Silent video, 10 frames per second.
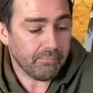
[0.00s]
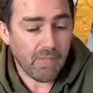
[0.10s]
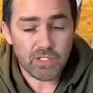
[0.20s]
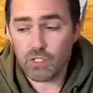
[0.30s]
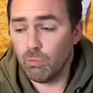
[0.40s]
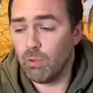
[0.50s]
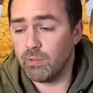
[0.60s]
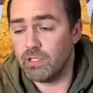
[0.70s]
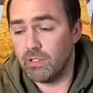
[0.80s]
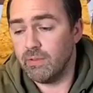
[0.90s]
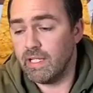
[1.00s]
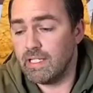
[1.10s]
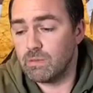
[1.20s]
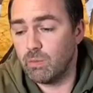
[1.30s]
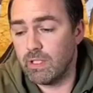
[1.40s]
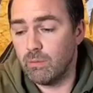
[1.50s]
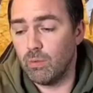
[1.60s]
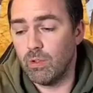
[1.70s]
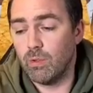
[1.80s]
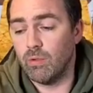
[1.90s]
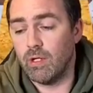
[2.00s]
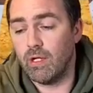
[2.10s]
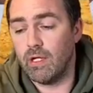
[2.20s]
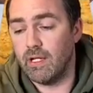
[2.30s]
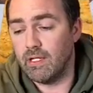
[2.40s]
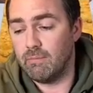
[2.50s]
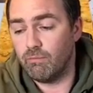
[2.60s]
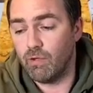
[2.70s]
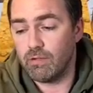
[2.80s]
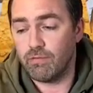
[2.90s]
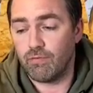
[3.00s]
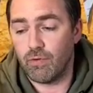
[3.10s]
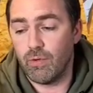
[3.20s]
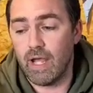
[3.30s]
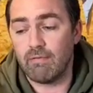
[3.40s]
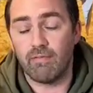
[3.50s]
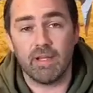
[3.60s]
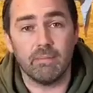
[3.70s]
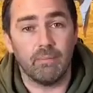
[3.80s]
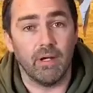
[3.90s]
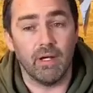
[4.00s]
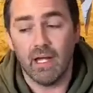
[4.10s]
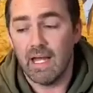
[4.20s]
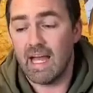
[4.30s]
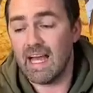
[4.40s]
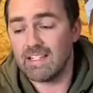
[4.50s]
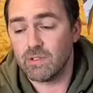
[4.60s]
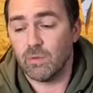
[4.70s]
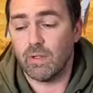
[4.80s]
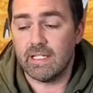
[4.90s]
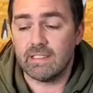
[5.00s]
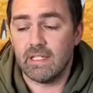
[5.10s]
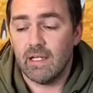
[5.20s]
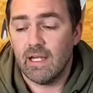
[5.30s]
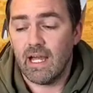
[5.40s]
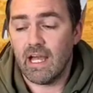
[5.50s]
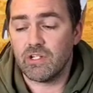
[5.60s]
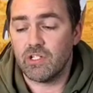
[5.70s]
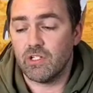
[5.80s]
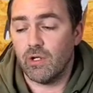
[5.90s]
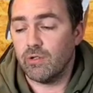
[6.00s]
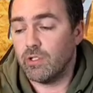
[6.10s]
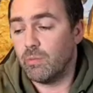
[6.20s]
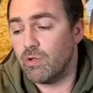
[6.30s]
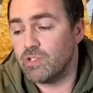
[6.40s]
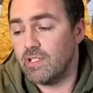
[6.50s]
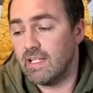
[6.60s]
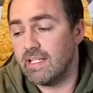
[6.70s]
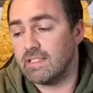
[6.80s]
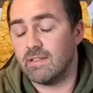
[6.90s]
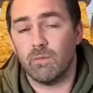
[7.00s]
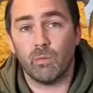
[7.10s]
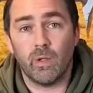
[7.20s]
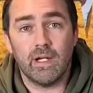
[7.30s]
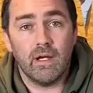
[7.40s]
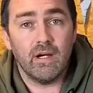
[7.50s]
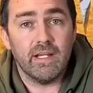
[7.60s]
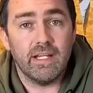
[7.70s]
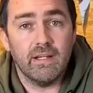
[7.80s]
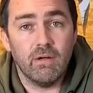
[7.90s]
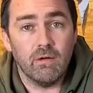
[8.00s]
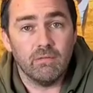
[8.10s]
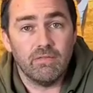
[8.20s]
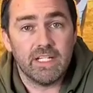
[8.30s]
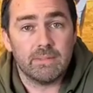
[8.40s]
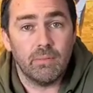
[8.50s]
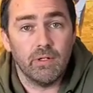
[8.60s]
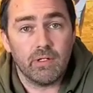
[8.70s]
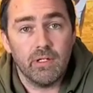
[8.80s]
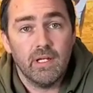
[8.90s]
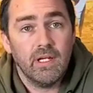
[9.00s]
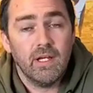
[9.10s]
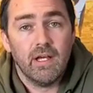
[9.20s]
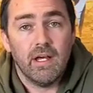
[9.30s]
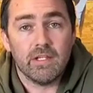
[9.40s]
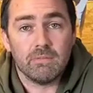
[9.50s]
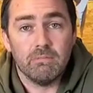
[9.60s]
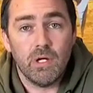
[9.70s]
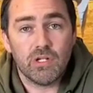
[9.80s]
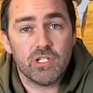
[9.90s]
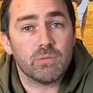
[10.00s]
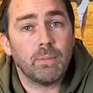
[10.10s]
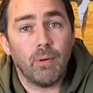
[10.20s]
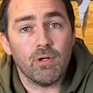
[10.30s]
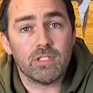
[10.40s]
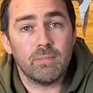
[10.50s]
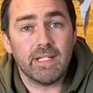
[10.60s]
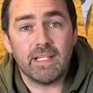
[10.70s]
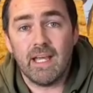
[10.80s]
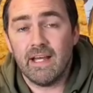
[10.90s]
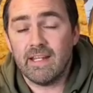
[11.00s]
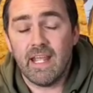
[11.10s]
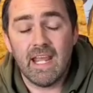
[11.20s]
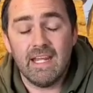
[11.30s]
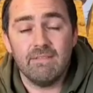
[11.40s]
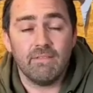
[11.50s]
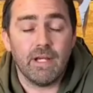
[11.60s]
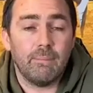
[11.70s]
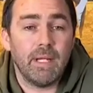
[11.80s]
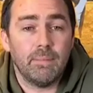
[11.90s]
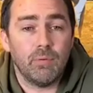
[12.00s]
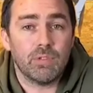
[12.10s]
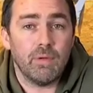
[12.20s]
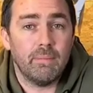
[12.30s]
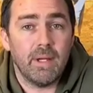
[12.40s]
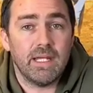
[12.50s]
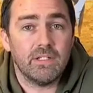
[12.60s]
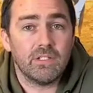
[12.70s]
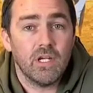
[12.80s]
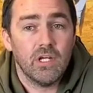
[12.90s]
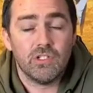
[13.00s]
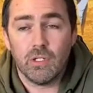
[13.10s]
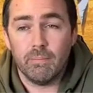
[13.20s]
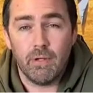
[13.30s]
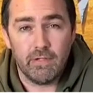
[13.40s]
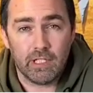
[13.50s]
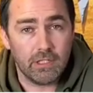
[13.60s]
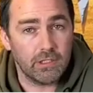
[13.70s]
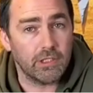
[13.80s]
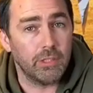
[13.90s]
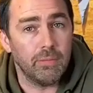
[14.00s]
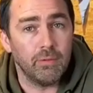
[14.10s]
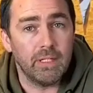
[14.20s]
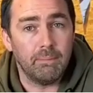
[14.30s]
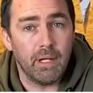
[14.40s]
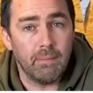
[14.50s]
So what we'll do is we will run through everything. But as always, as you know, you're watching this, we are here on Facebook. As much as we possibly can, invite people to our page. Jump over the community